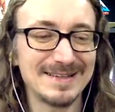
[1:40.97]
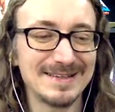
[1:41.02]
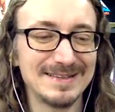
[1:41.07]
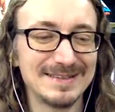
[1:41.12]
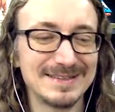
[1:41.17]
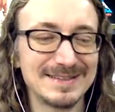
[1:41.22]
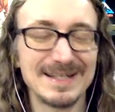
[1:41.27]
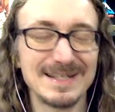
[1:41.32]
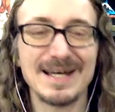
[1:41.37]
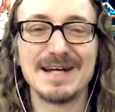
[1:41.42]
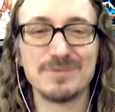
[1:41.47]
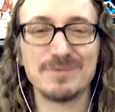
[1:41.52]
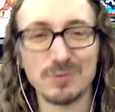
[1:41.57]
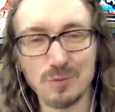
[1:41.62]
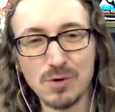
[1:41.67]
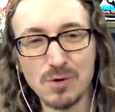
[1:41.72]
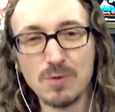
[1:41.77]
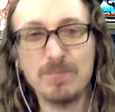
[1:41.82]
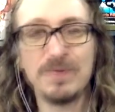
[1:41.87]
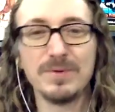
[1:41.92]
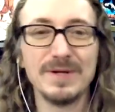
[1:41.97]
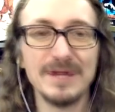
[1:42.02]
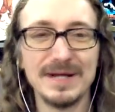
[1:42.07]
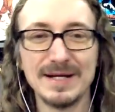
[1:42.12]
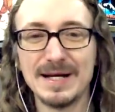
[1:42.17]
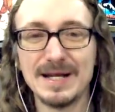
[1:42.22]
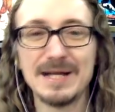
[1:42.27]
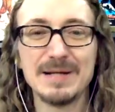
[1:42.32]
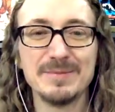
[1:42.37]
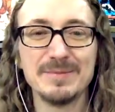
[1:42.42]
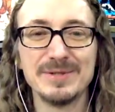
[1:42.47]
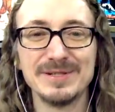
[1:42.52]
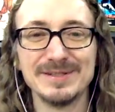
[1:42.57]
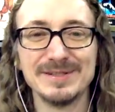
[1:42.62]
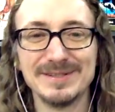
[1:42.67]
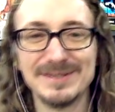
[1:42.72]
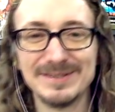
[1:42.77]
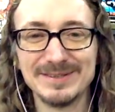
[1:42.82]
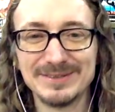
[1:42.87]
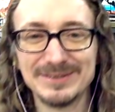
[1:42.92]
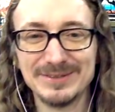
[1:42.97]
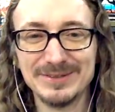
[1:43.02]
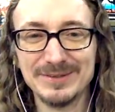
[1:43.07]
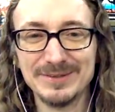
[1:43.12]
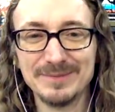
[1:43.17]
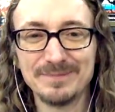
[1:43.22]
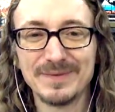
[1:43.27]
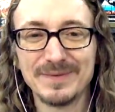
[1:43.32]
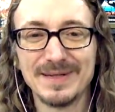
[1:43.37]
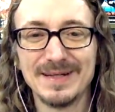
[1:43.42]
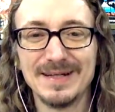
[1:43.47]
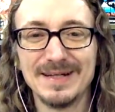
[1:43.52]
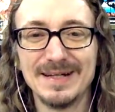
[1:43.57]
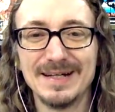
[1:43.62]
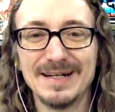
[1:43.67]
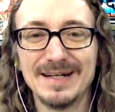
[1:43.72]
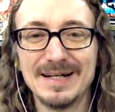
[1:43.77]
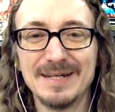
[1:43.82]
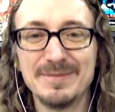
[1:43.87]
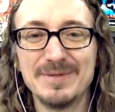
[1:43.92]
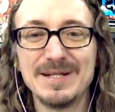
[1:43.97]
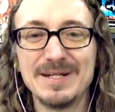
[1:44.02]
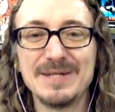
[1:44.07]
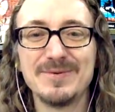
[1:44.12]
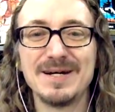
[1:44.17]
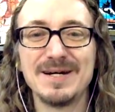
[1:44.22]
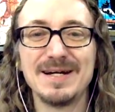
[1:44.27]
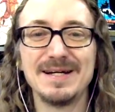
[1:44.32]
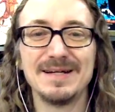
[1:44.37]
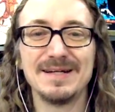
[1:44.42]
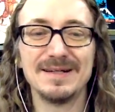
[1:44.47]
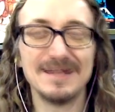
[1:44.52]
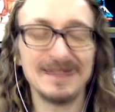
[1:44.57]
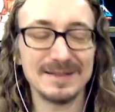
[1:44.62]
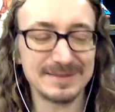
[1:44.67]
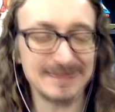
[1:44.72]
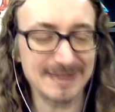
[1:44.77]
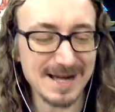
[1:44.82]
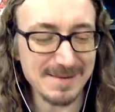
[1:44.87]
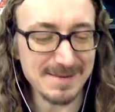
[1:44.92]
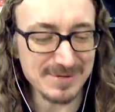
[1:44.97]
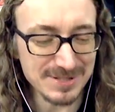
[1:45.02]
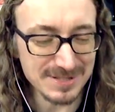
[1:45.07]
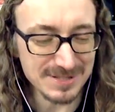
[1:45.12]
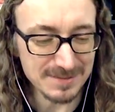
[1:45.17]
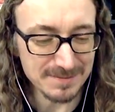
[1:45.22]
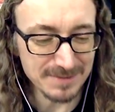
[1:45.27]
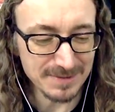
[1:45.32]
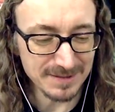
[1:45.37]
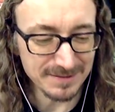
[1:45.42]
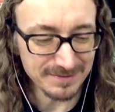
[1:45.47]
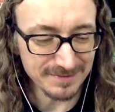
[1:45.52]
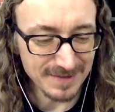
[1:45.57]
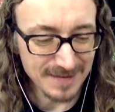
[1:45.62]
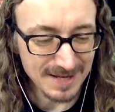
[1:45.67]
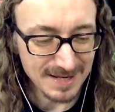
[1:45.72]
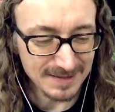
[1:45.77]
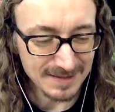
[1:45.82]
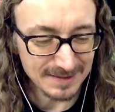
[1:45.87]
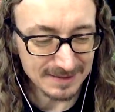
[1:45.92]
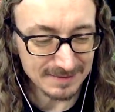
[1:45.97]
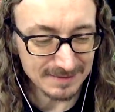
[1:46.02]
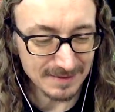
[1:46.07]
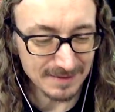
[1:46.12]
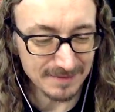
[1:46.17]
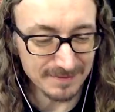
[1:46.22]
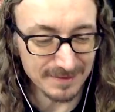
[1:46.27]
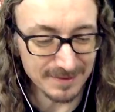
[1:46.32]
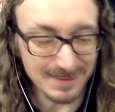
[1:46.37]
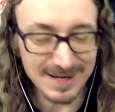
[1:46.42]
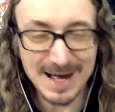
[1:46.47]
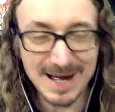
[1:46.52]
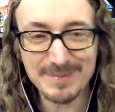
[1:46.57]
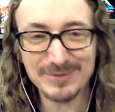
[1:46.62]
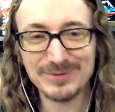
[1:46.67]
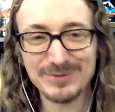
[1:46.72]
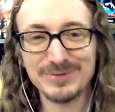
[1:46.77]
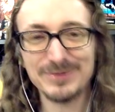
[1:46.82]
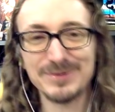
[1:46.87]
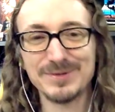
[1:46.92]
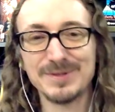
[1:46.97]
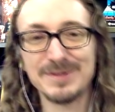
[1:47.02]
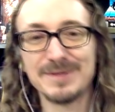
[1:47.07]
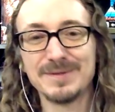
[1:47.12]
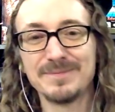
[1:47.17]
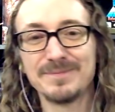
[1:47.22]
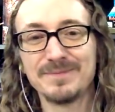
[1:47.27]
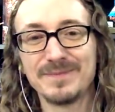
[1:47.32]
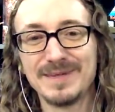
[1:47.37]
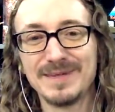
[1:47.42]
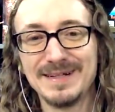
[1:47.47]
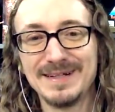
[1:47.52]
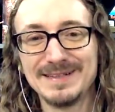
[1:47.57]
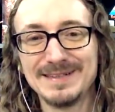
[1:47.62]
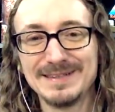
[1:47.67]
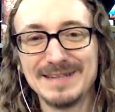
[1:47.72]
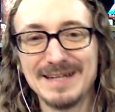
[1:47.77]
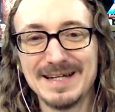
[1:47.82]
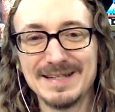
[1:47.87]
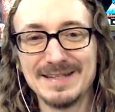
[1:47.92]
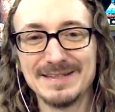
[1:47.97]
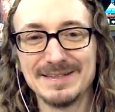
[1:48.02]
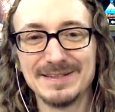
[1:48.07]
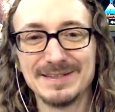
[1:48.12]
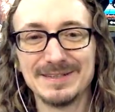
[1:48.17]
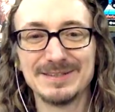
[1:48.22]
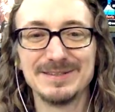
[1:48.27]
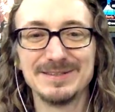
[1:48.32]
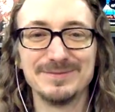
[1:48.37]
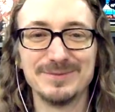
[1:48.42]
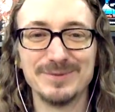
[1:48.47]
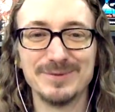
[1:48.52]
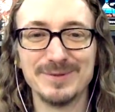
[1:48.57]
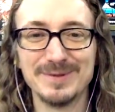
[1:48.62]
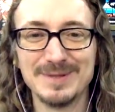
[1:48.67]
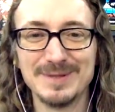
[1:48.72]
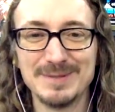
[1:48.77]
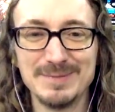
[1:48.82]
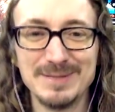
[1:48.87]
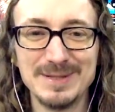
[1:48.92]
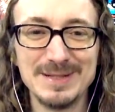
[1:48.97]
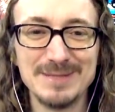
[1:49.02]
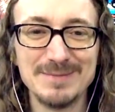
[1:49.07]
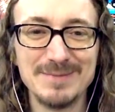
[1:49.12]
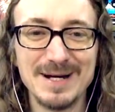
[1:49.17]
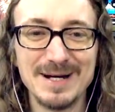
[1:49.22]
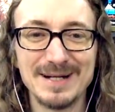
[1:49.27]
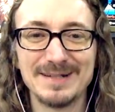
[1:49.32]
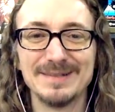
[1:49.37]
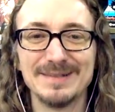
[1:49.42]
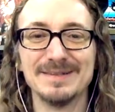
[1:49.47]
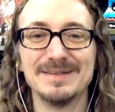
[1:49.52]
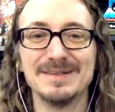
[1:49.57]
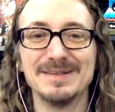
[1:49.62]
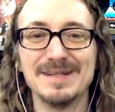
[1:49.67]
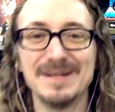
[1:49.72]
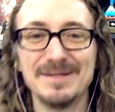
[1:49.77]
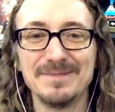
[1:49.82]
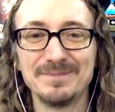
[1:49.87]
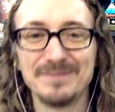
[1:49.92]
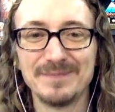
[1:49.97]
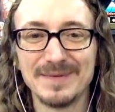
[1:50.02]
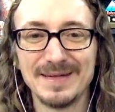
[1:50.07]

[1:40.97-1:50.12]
this. It's got kind of a role playing element in there too. Uh, but anyway, uh, Thomas is a big fan of a Commodore. I guess he had the 64 and the Amiga back in the day.